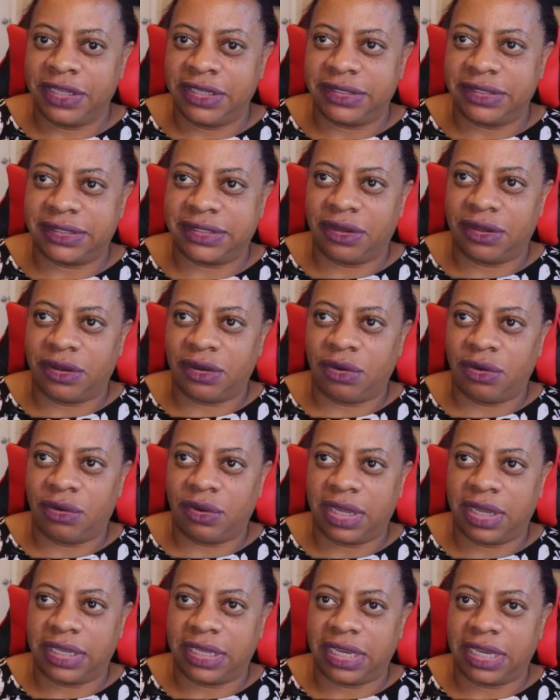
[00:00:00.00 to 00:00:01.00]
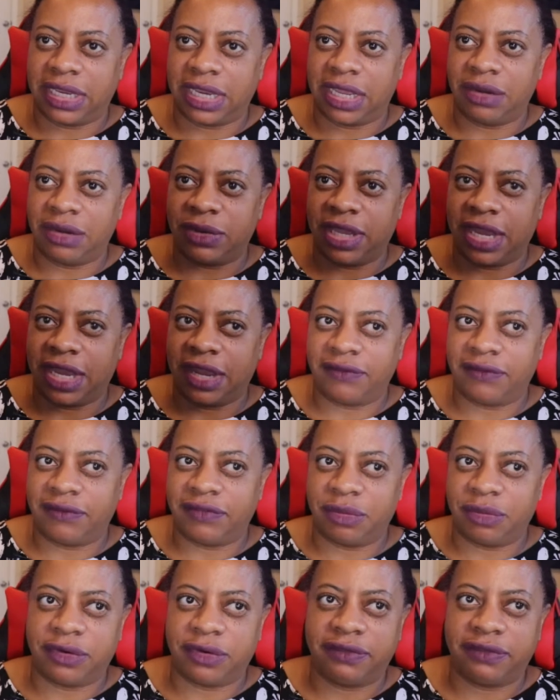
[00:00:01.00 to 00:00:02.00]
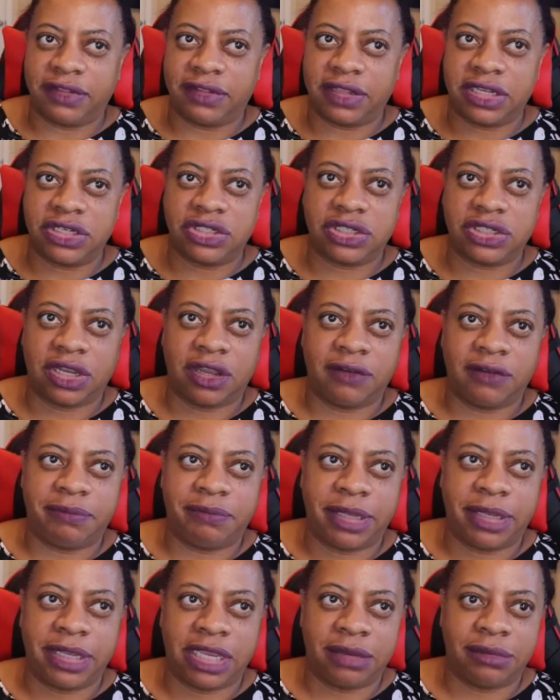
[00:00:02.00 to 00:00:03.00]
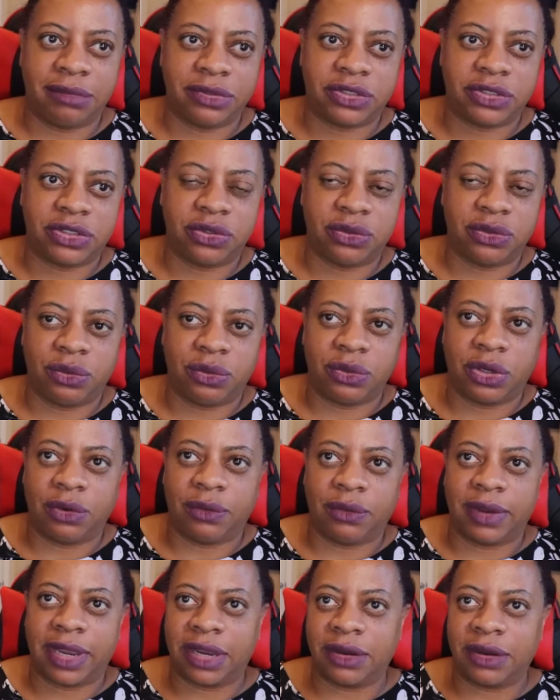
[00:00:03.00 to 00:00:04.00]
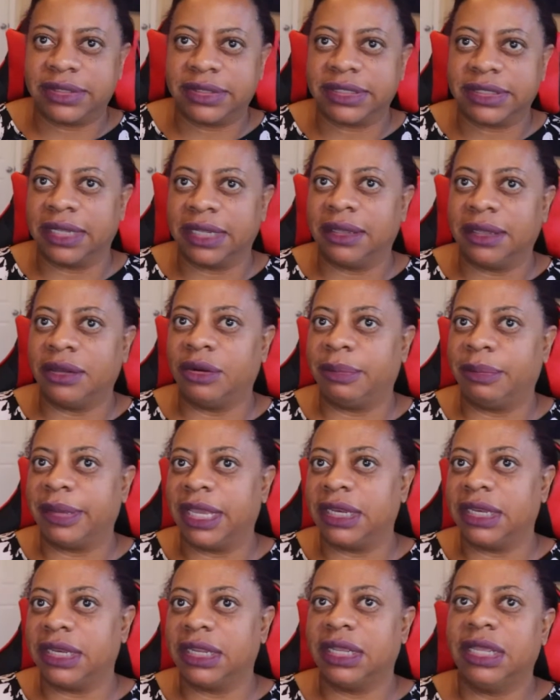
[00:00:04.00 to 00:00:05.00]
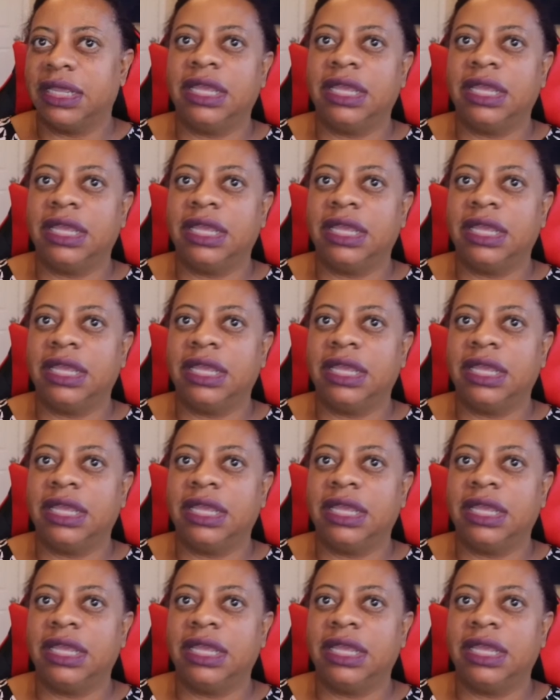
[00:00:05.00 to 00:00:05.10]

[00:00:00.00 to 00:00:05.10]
So again, we have the privilege of being able to go out a little bit